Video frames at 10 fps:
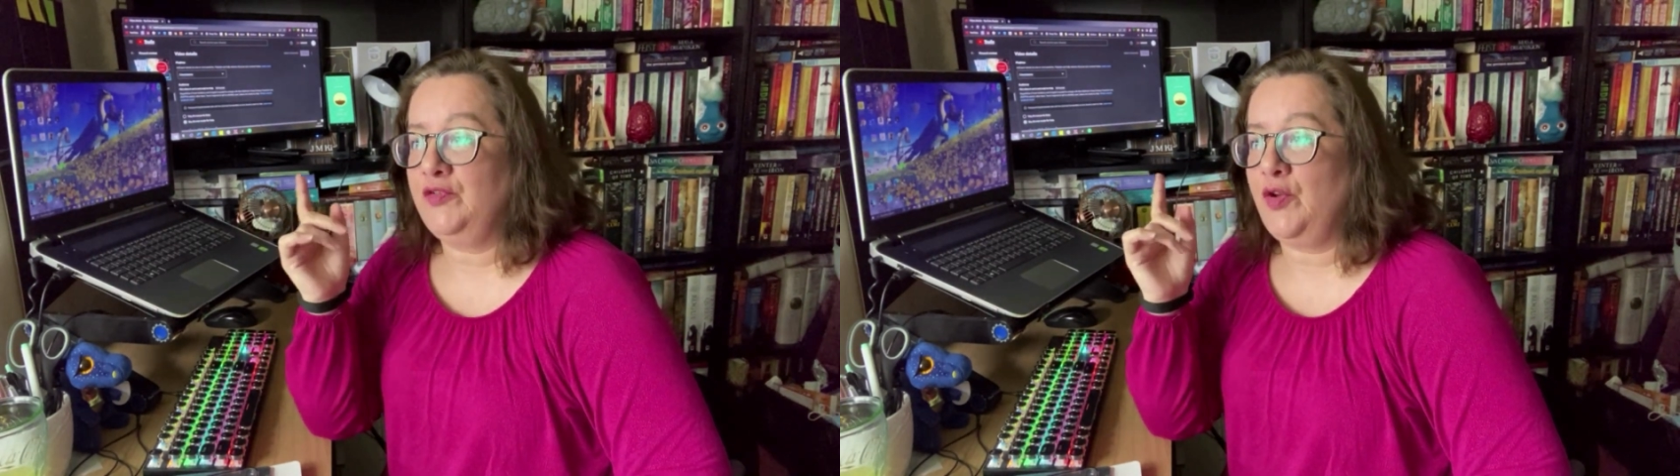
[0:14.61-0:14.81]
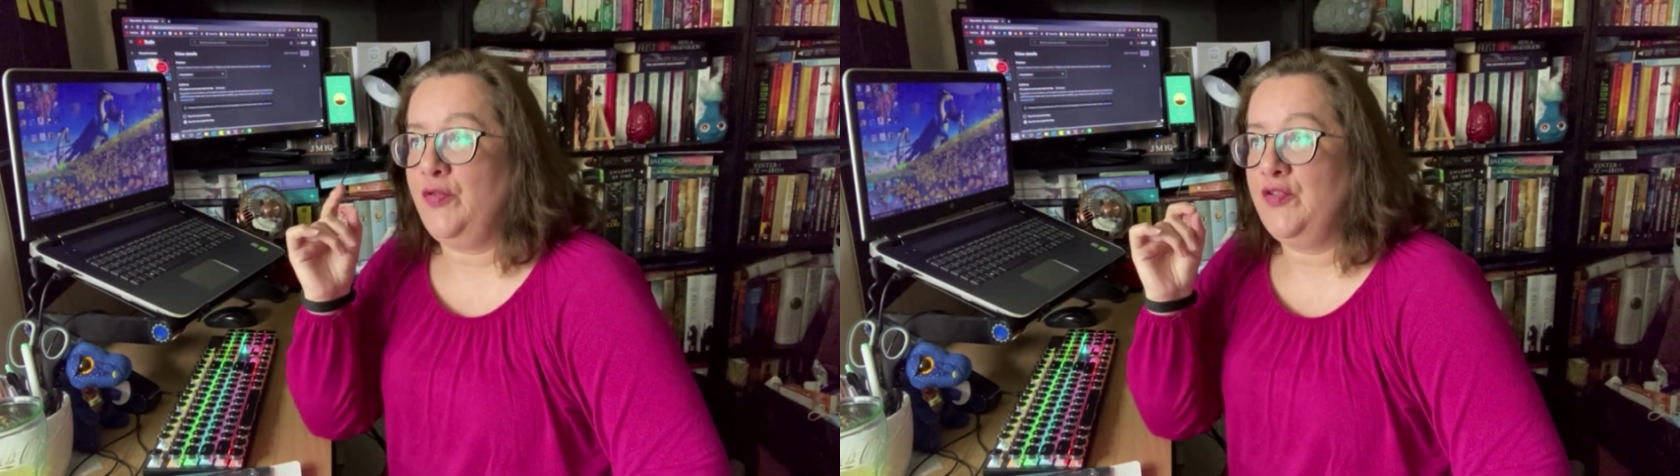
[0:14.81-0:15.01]

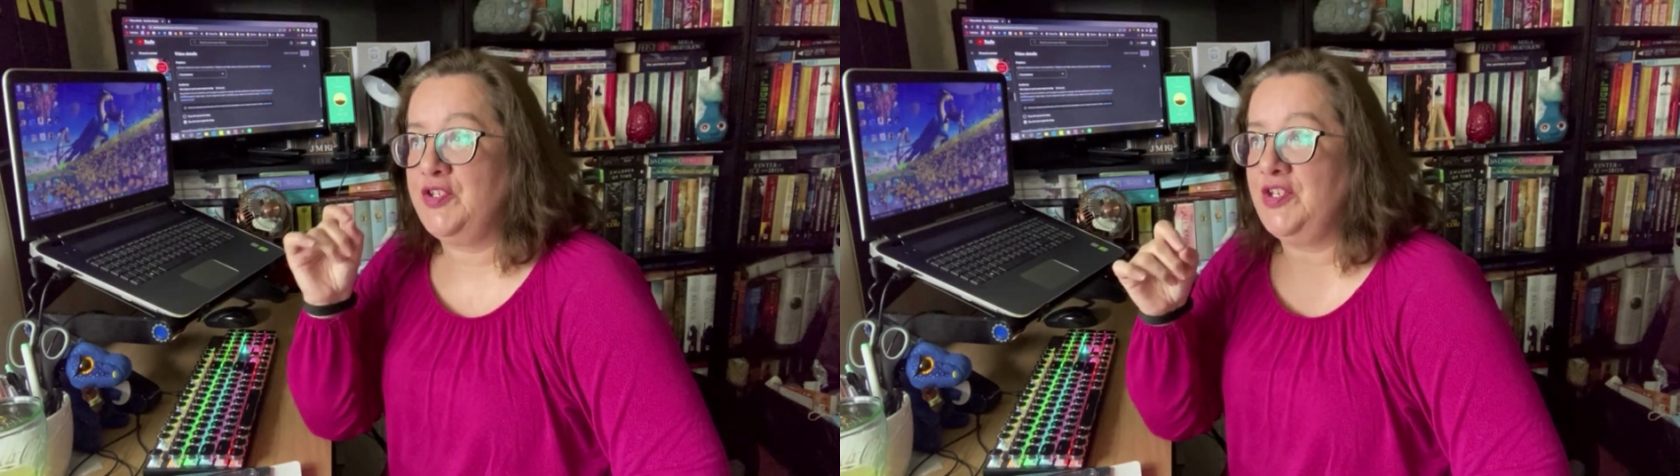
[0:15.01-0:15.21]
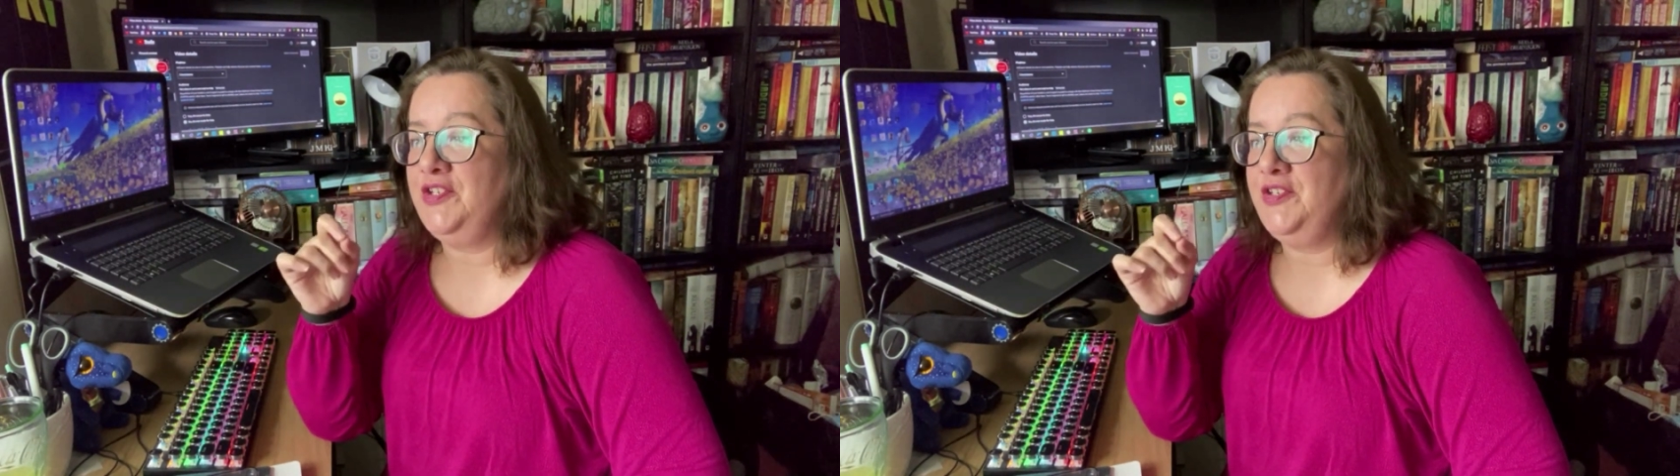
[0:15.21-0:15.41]
on the
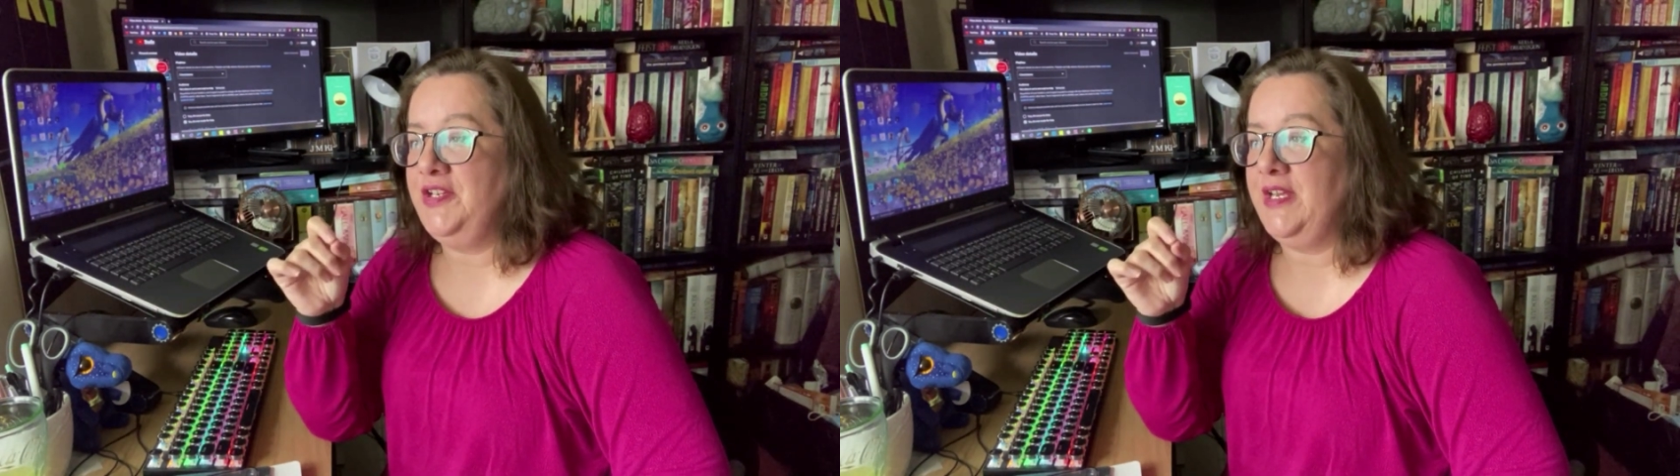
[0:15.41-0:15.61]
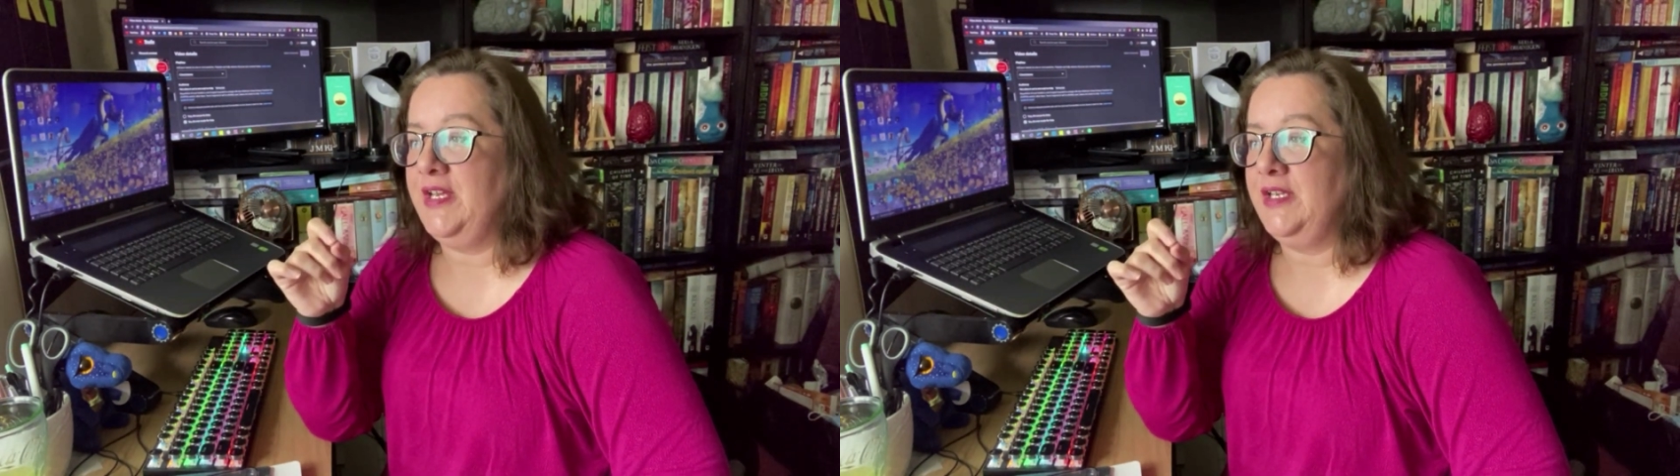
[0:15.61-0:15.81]
Sunday
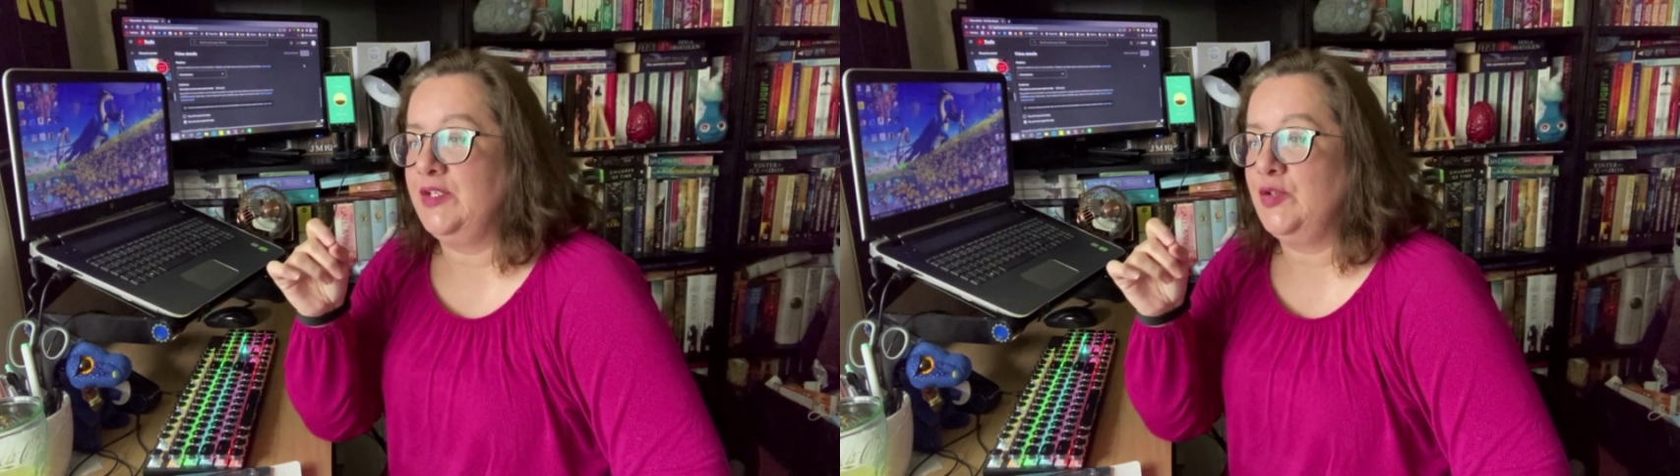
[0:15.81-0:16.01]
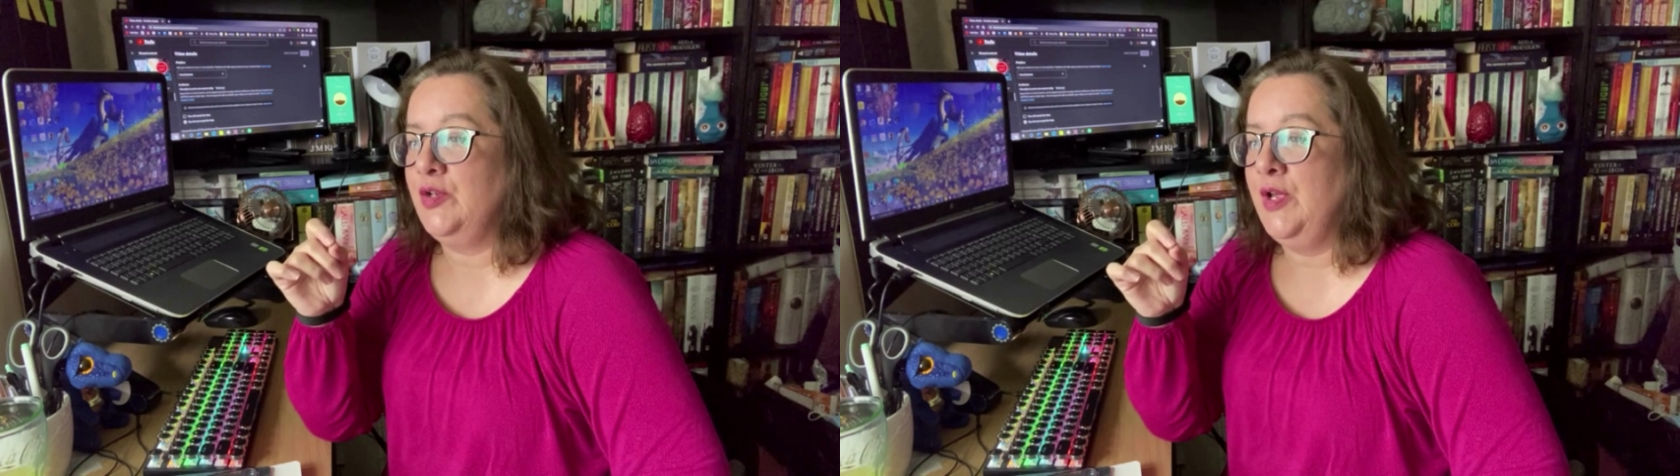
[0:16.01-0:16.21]
night,